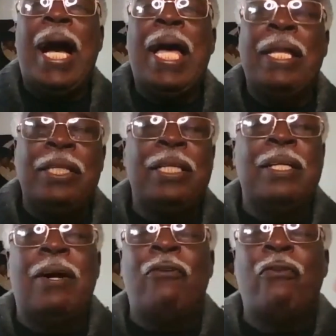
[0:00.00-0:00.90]
idea
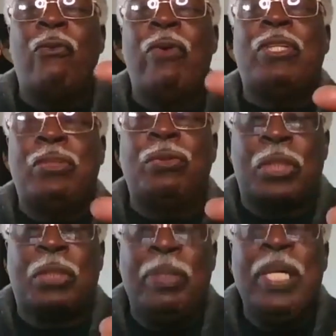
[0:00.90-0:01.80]
of what you're
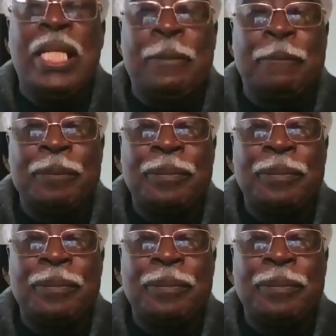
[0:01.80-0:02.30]
spending.